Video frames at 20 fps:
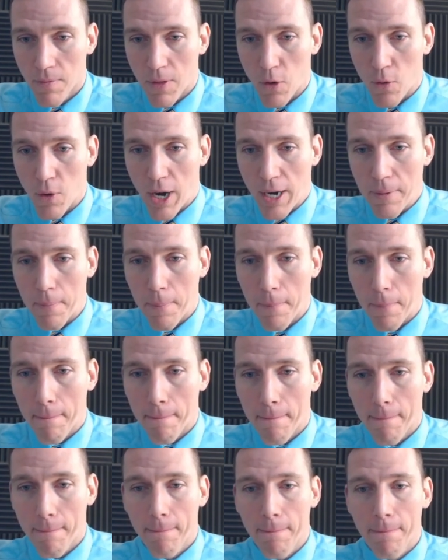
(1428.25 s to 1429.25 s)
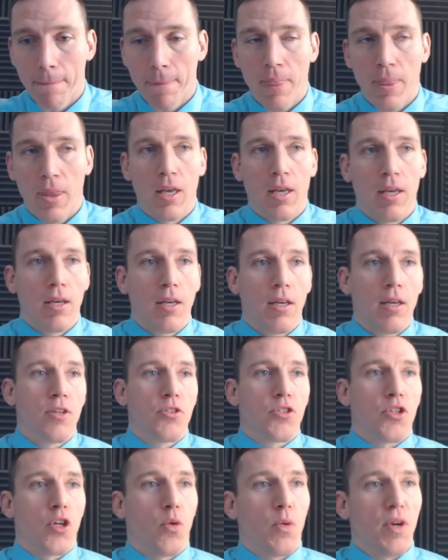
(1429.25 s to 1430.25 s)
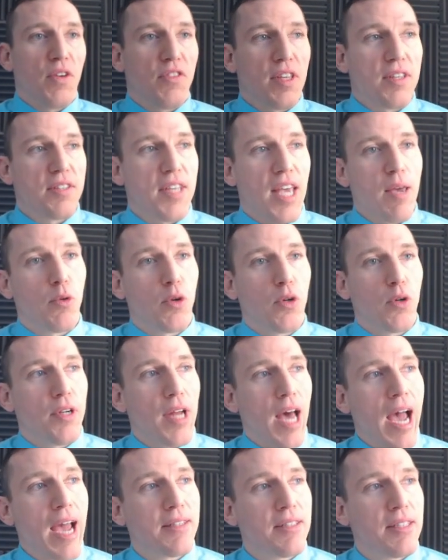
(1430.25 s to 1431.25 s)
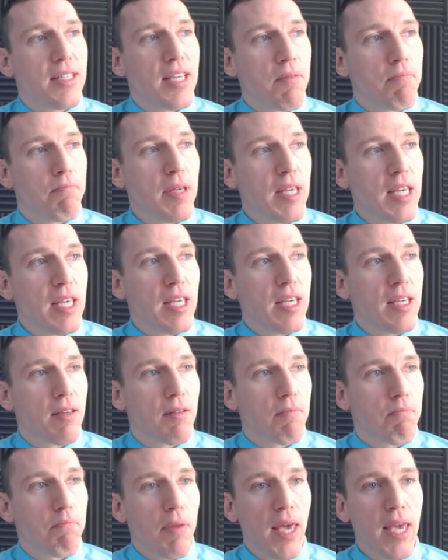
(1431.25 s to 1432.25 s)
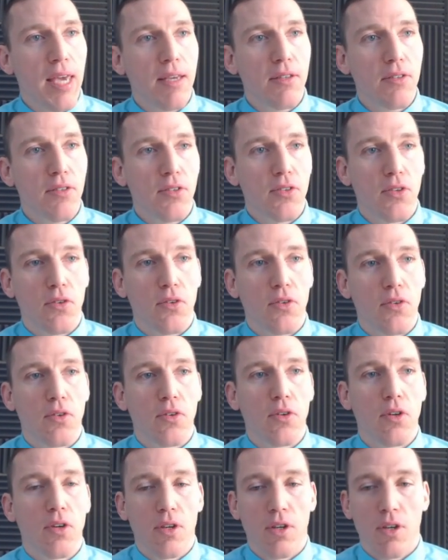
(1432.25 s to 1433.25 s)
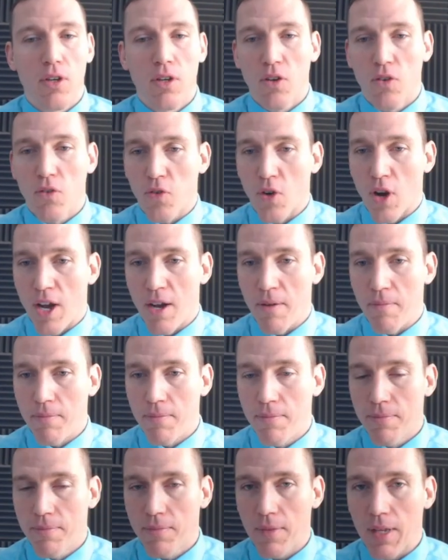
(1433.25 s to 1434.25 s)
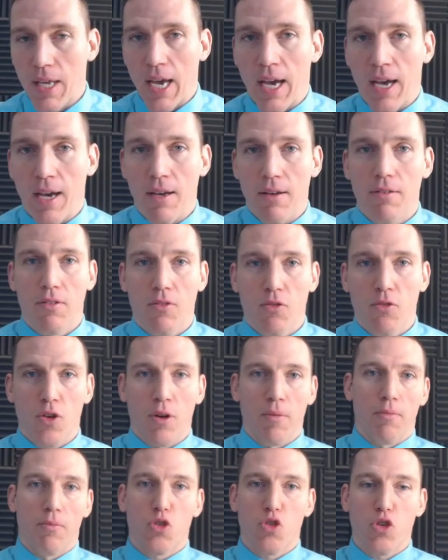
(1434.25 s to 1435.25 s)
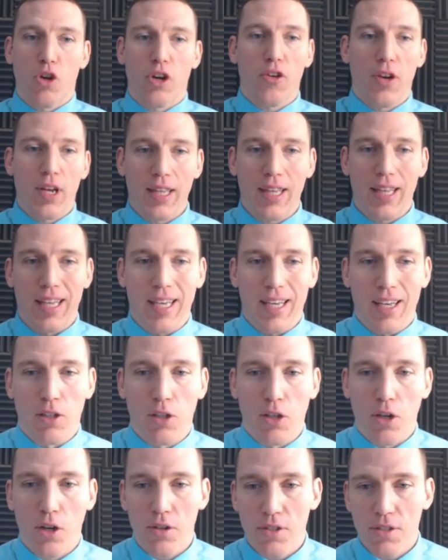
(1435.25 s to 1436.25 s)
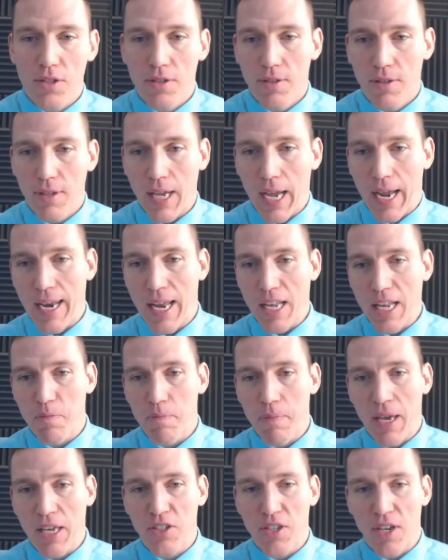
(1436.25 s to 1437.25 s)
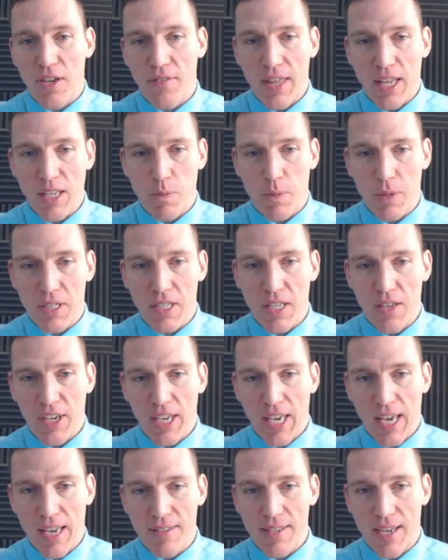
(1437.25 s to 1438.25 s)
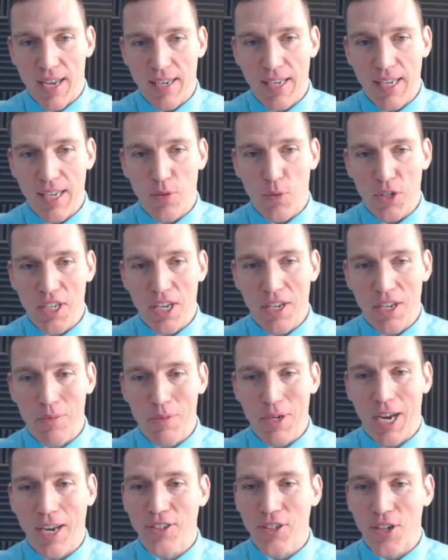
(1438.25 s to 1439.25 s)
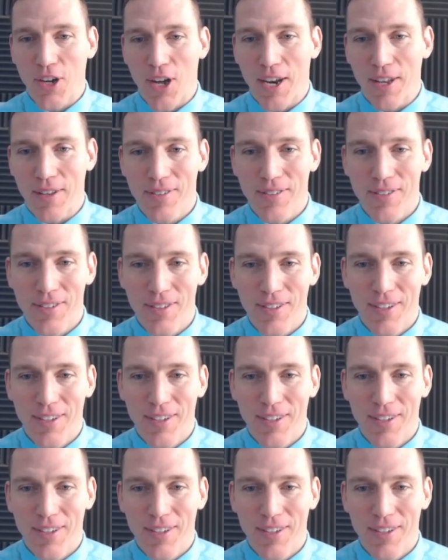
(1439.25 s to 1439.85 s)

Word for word: Right. So we've disabled ICMP pings from uh, from triggering the alerts, and that's based off that specific SID, which kept changing on us